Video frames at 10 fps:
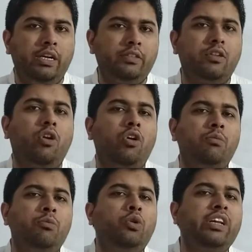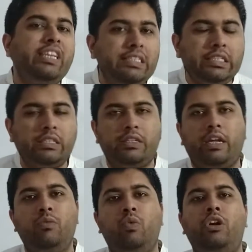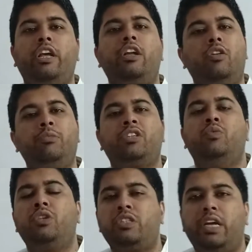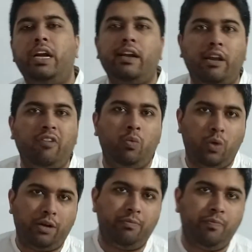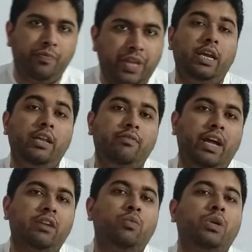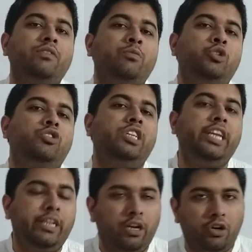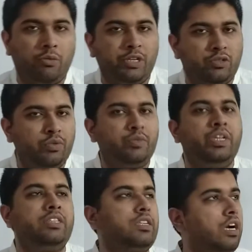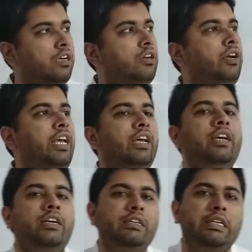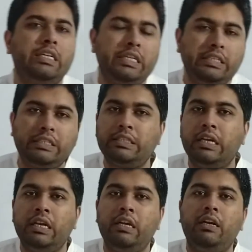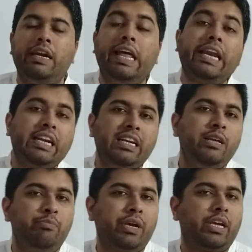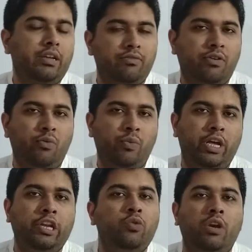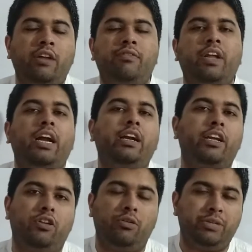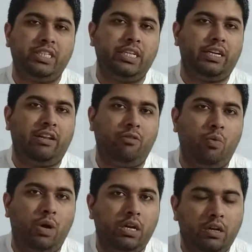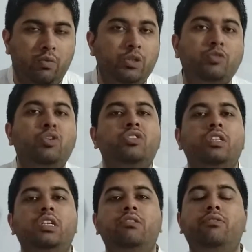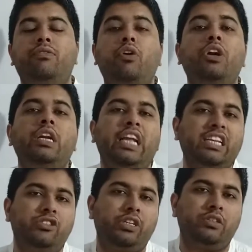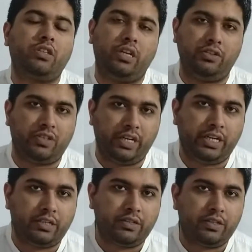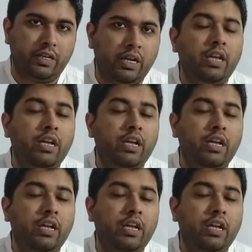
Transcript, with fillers: it is a lot more easier than what economics was at level 1. In fact, one of the most detailed topics which we'll start today is directly picking from where you left at economics at level 1, which was foreign exchange currency rates.